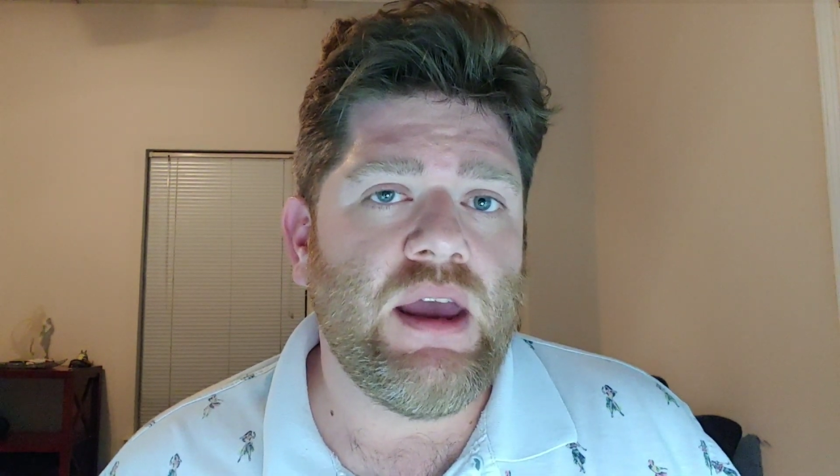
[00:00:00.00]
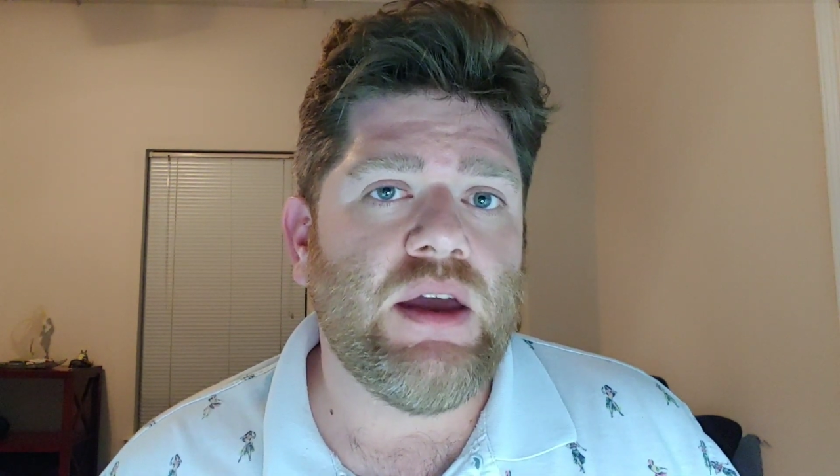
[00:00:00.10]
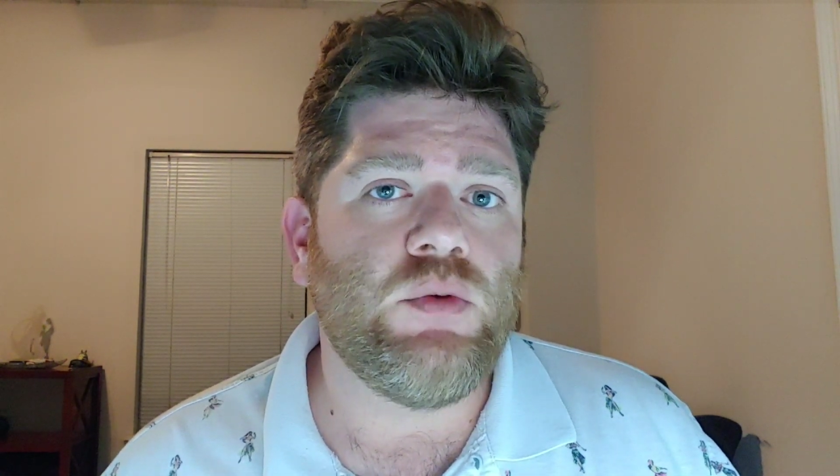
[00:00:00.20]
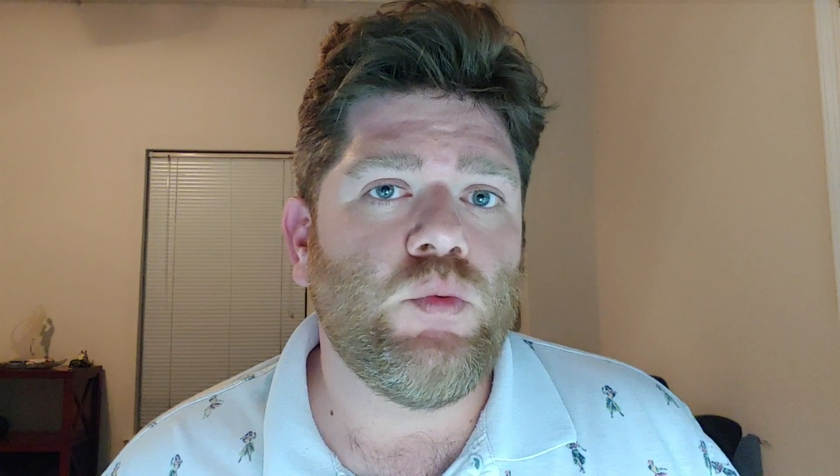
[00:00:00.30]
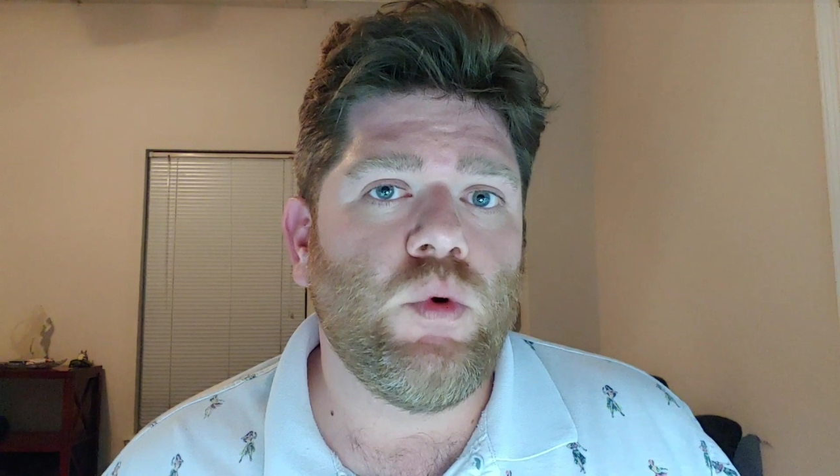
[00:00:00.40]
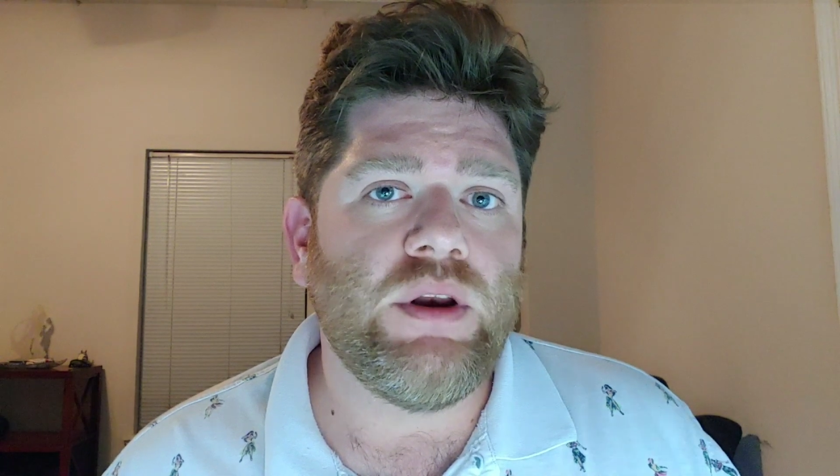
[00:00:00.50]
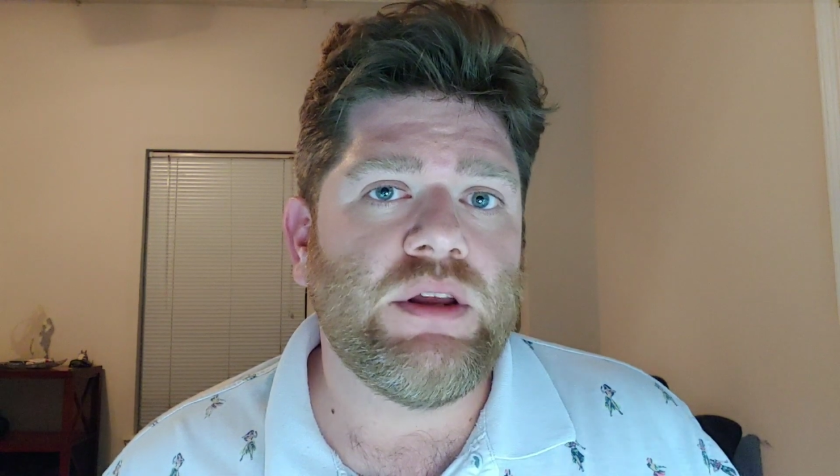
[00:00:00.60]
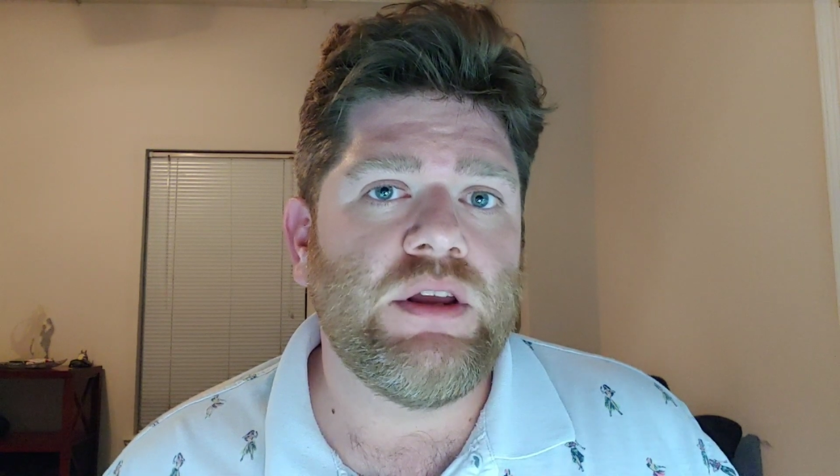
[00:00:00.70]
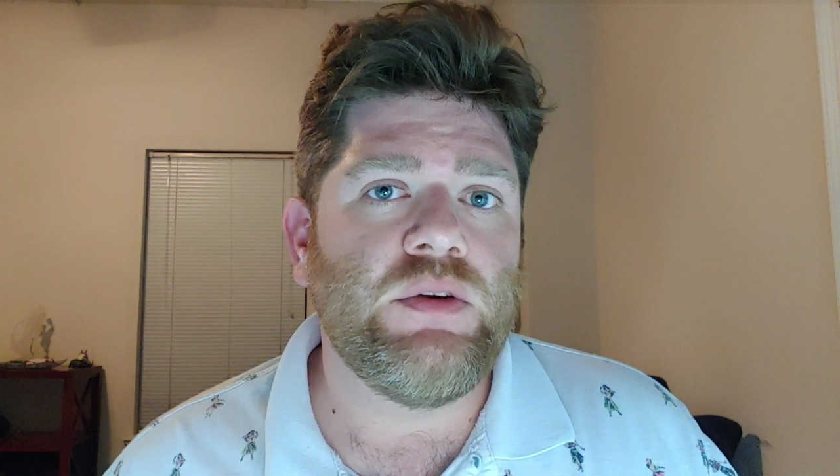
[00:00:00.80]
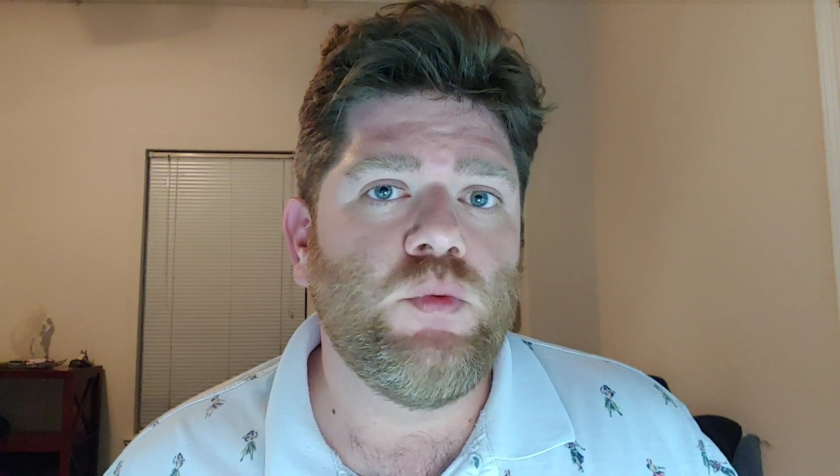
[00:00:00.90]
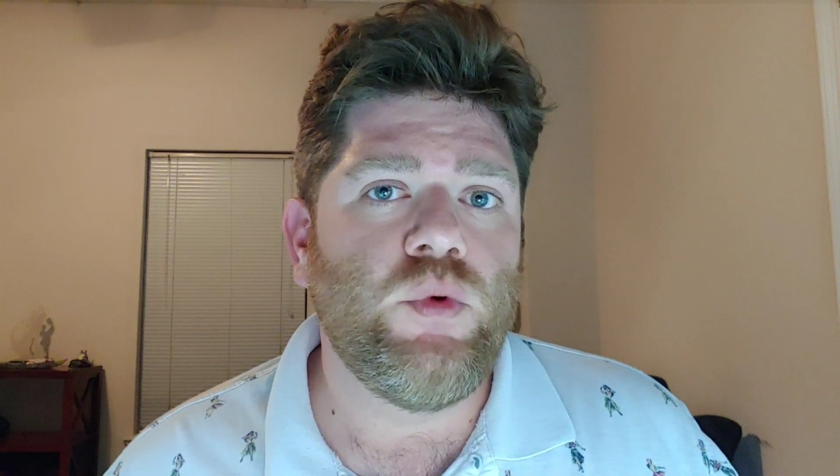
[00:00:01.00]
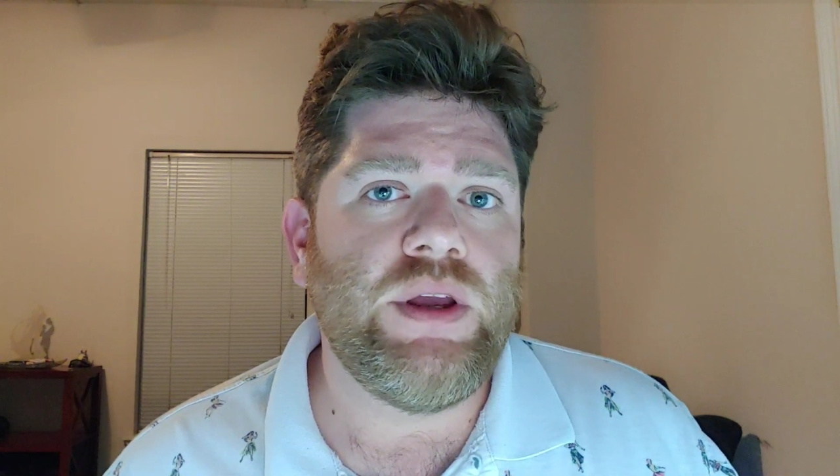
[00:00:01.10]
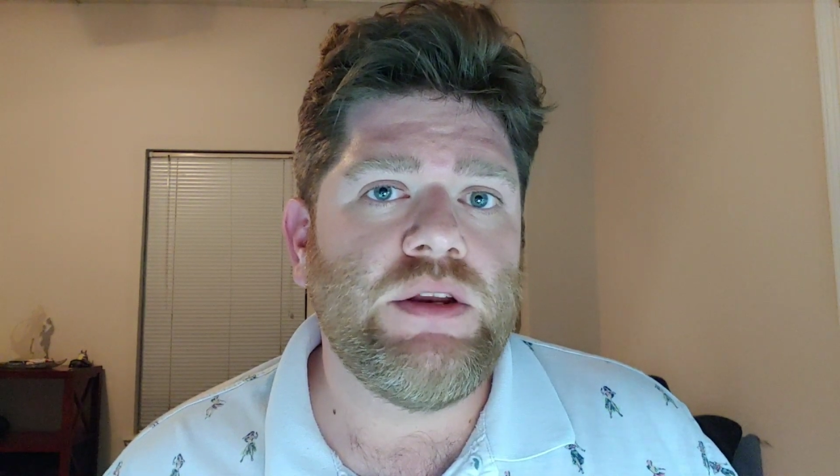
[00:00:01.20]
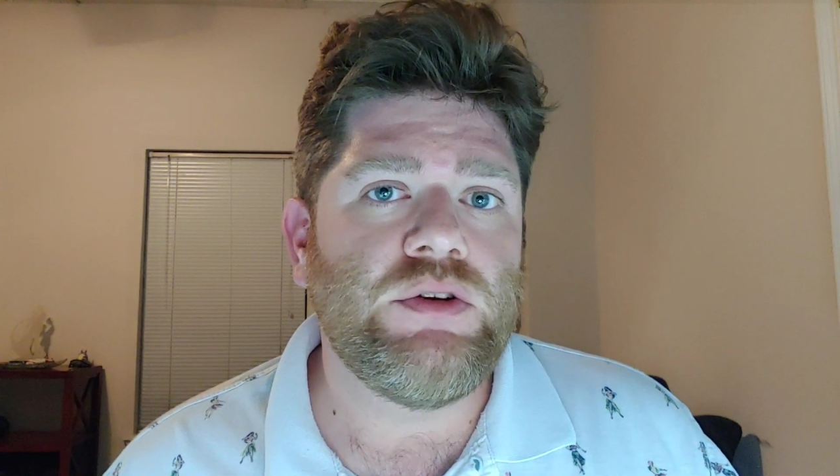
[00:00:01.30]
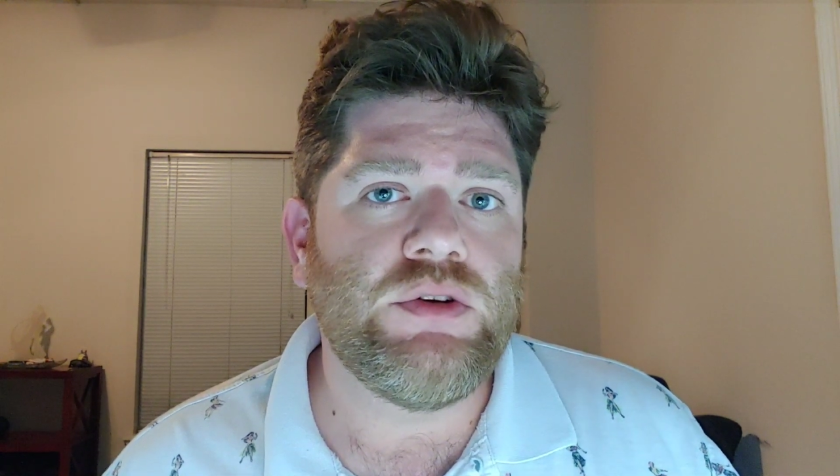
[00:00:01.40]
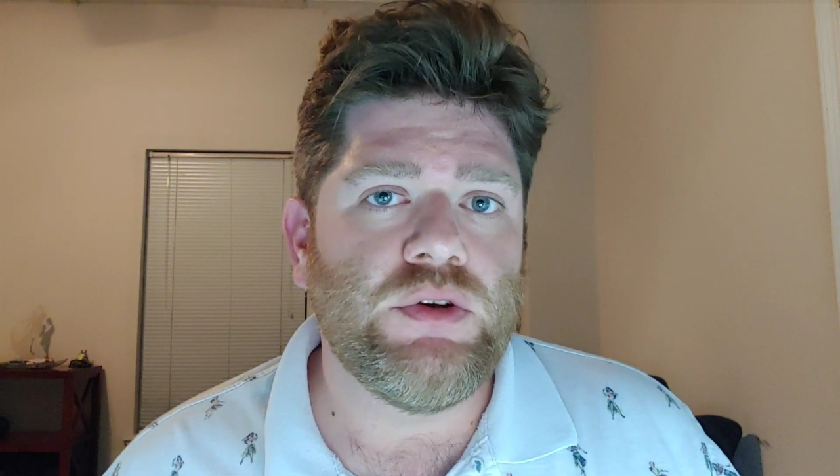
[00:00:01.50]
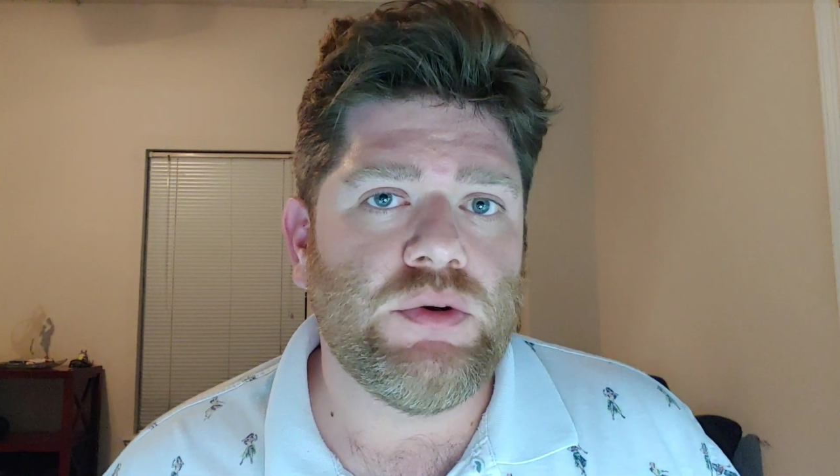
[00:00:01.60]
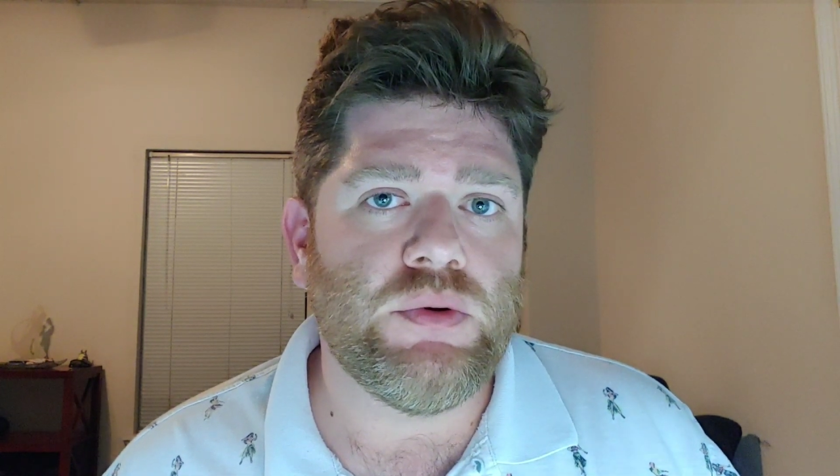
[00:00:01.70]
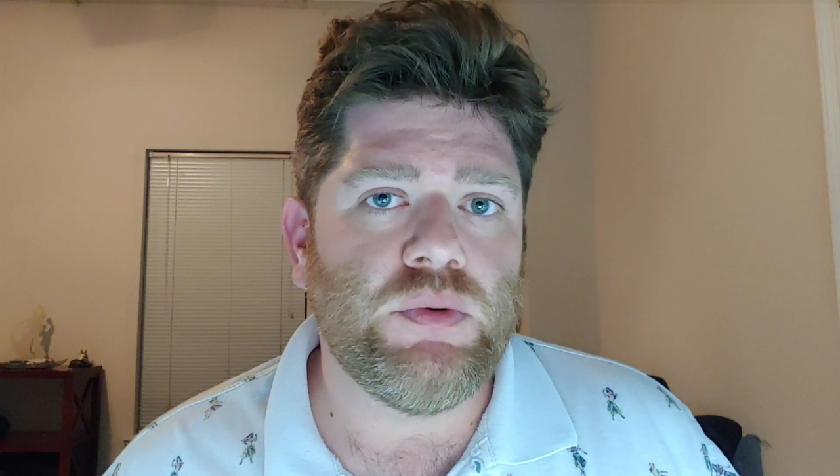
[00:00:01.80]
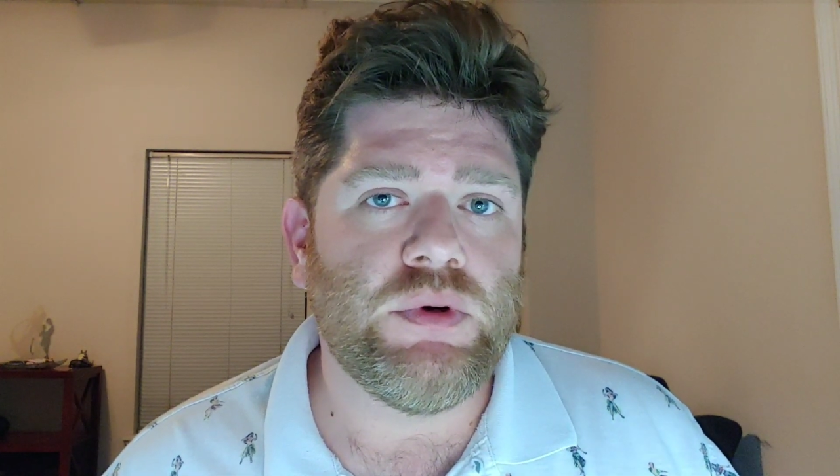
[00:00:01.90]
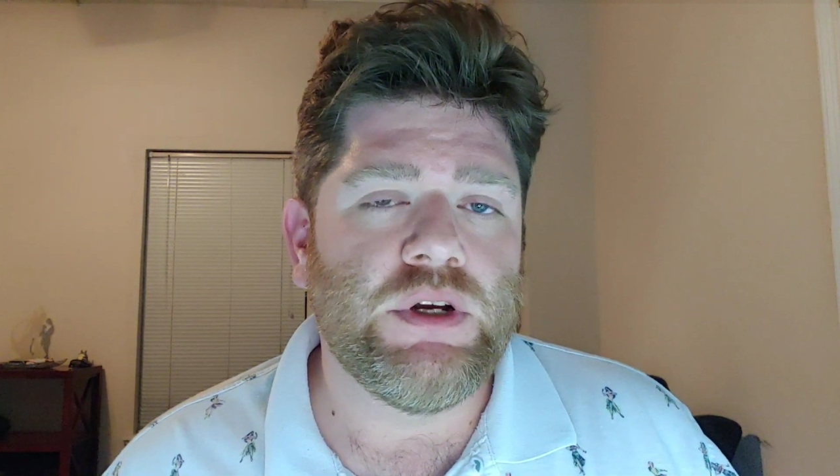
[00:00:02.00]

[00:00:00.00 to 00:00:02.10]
and what can we do